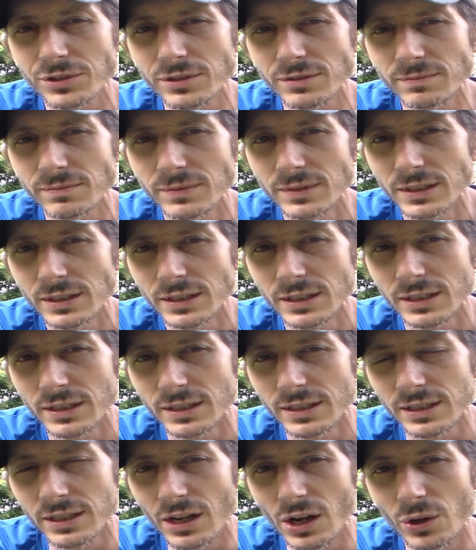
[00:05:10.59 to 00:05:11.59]

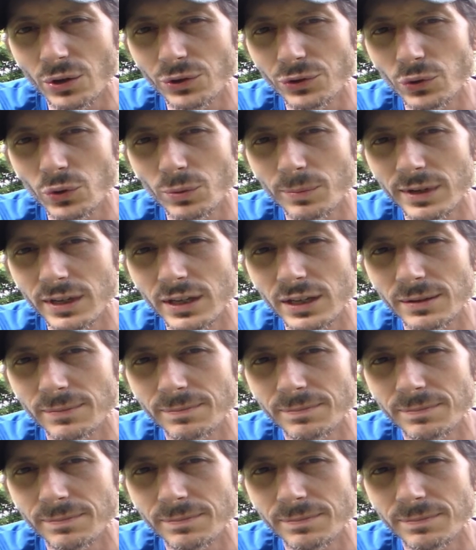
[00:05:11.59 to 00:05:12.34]
and, you know, do them in.